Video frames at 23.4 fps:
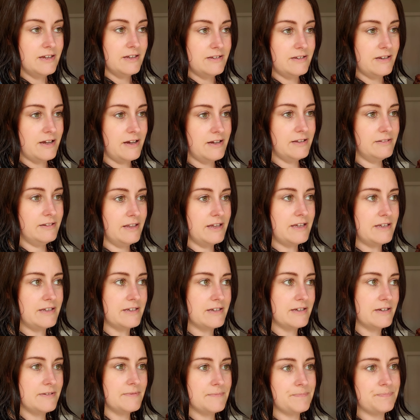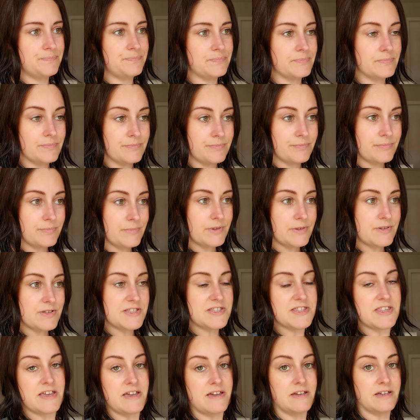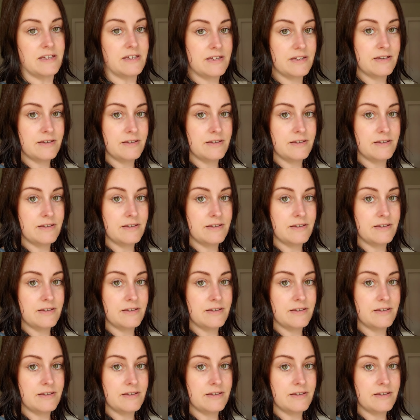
Not like sick